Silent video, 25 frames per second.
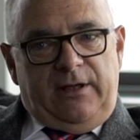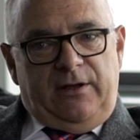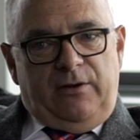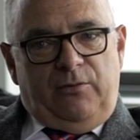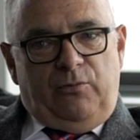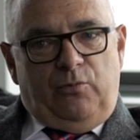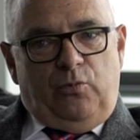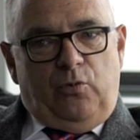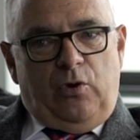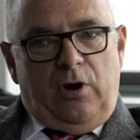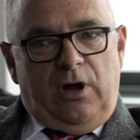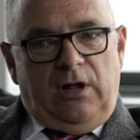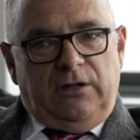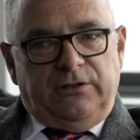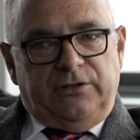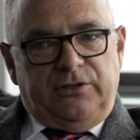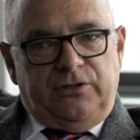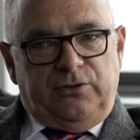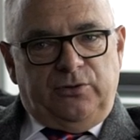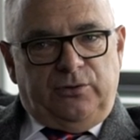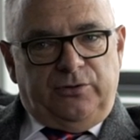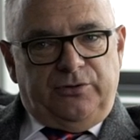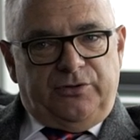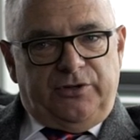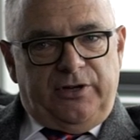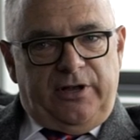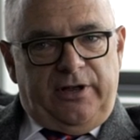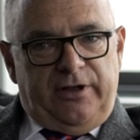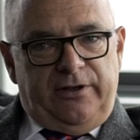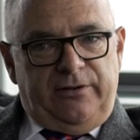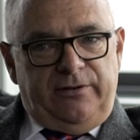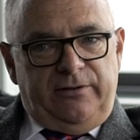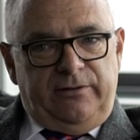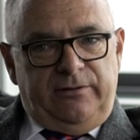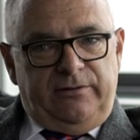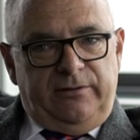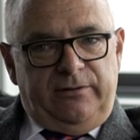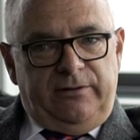whilst
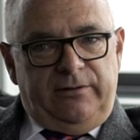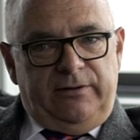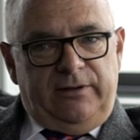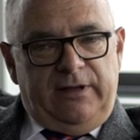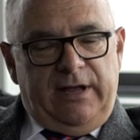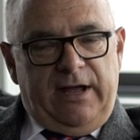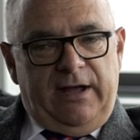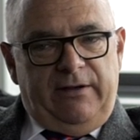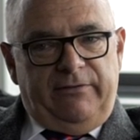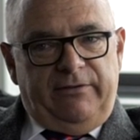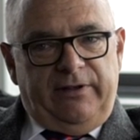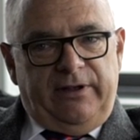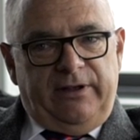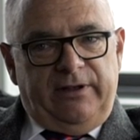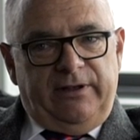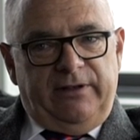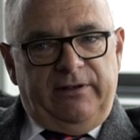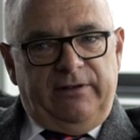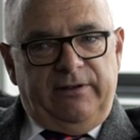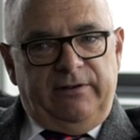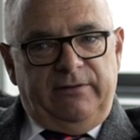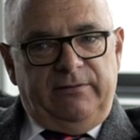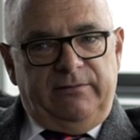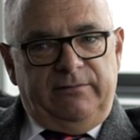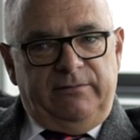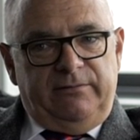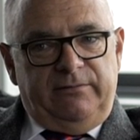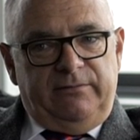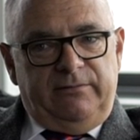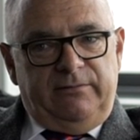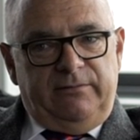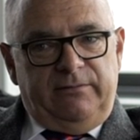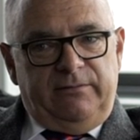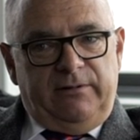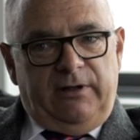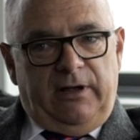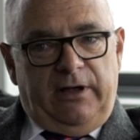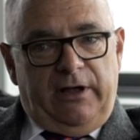also having a,
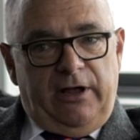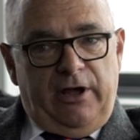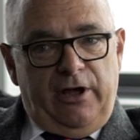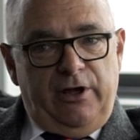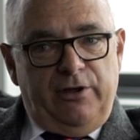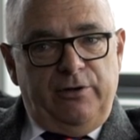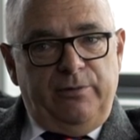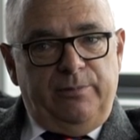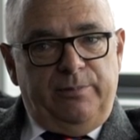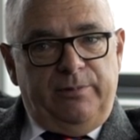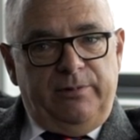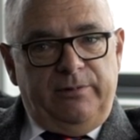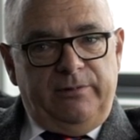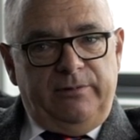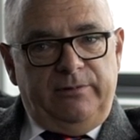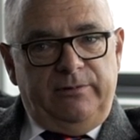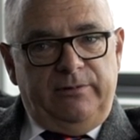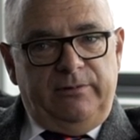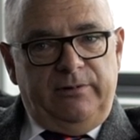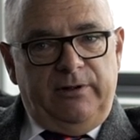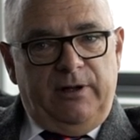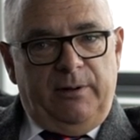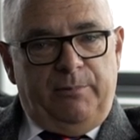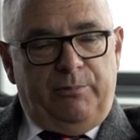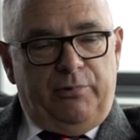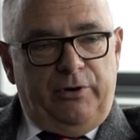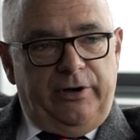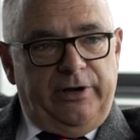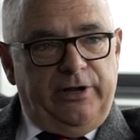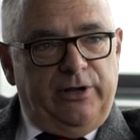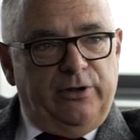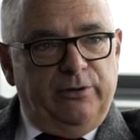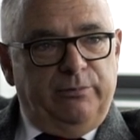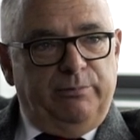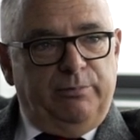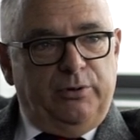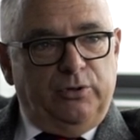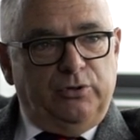I hope, a pretty
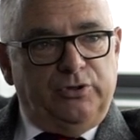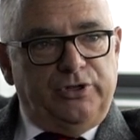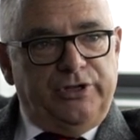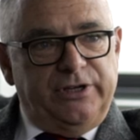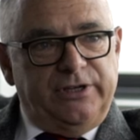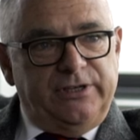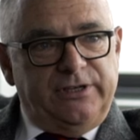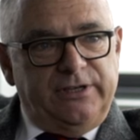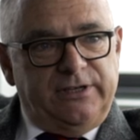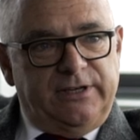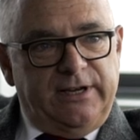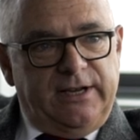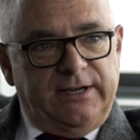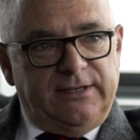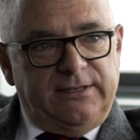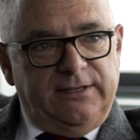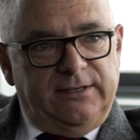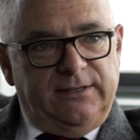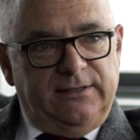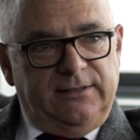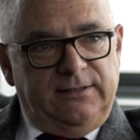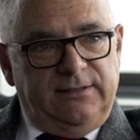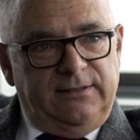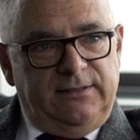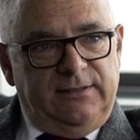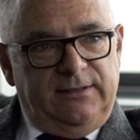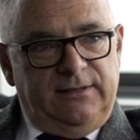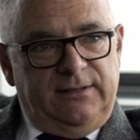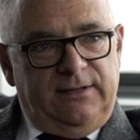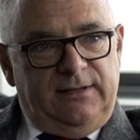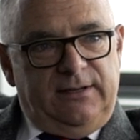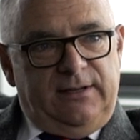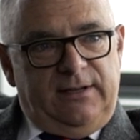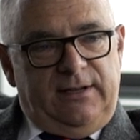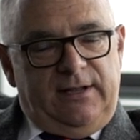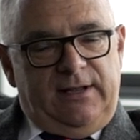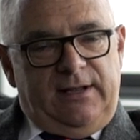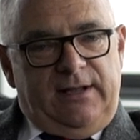good bullshit detector.
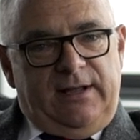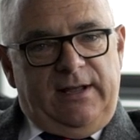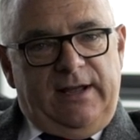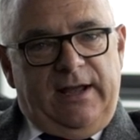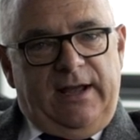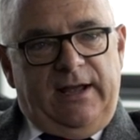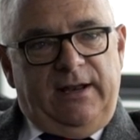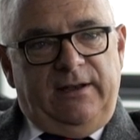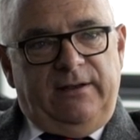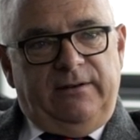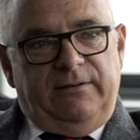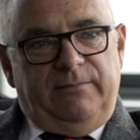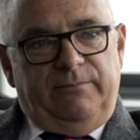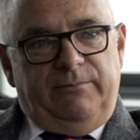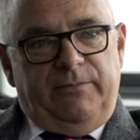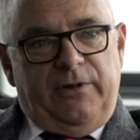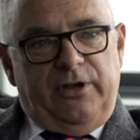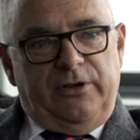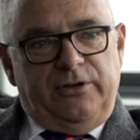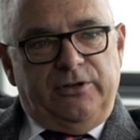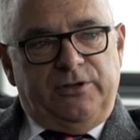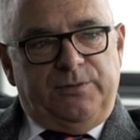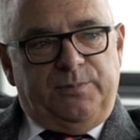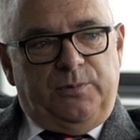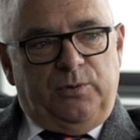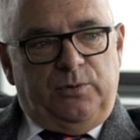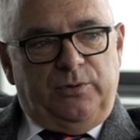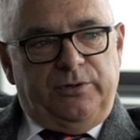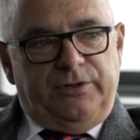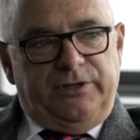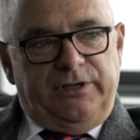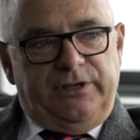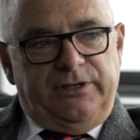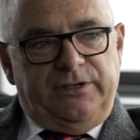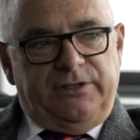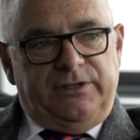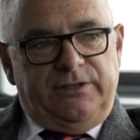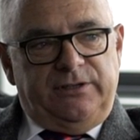And motorsport
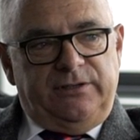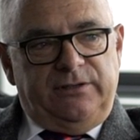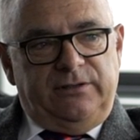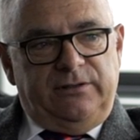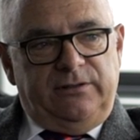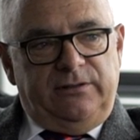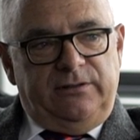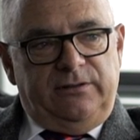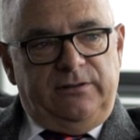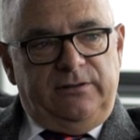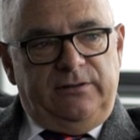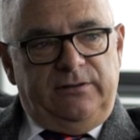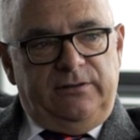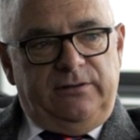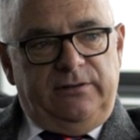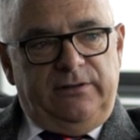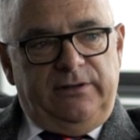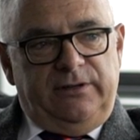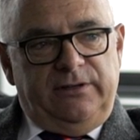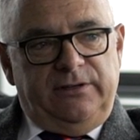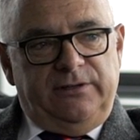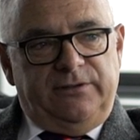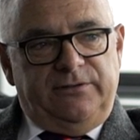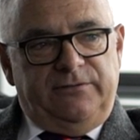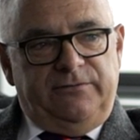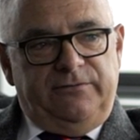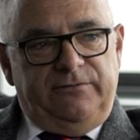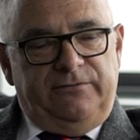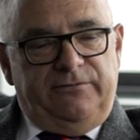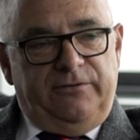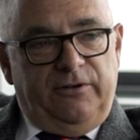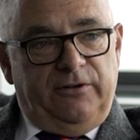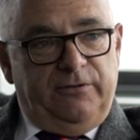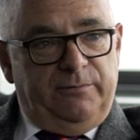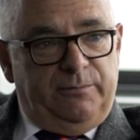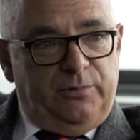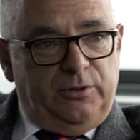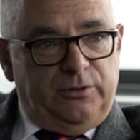is is
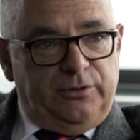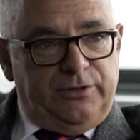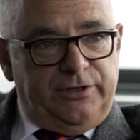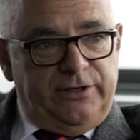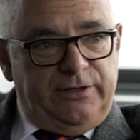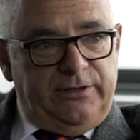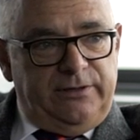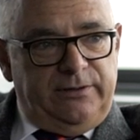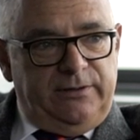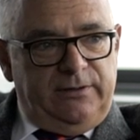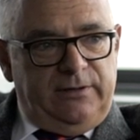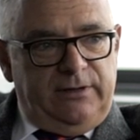full of bullshit,